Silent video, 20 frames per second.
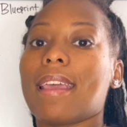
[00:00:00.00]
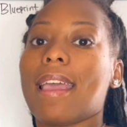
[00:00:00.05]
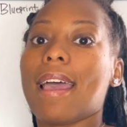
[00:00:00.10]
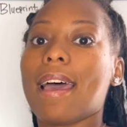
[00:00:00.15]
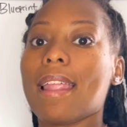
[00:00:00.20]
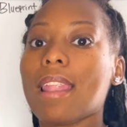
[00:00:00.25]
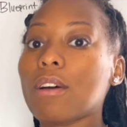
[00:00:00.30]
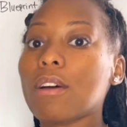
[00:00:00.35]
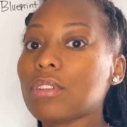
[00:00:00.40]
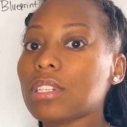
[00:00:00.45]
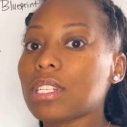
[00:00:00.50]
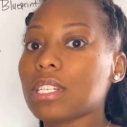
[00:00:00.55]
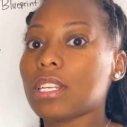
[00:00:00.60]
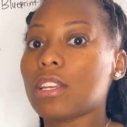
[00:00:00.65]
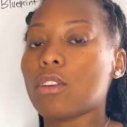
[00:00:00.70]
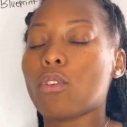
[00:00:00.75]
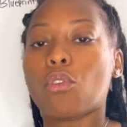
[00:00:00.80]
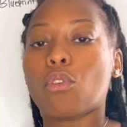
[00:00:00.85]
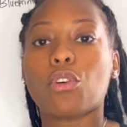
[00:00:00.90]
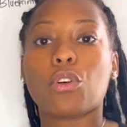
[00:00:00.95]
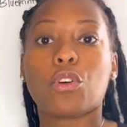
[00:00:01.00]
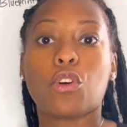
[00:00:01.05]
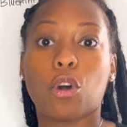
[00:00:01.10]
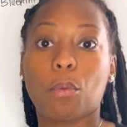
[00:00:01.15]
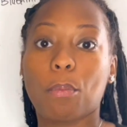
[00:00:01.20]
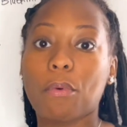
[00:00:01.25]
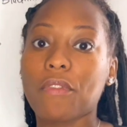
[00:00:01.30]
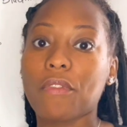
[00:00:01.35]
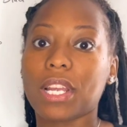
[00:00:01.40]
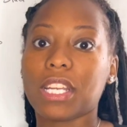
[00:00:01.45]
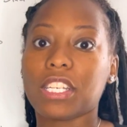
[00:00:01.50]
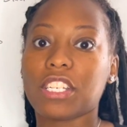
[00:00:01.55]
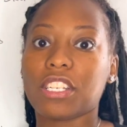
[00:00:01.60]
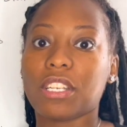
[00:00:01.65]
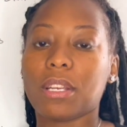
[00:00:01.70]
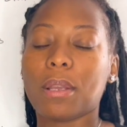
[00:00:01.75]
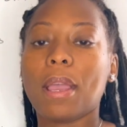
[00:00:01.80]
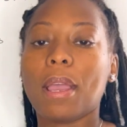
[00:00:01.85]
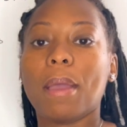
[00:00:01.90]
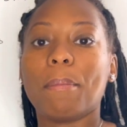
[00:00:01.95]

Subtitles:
LLC or a corporation,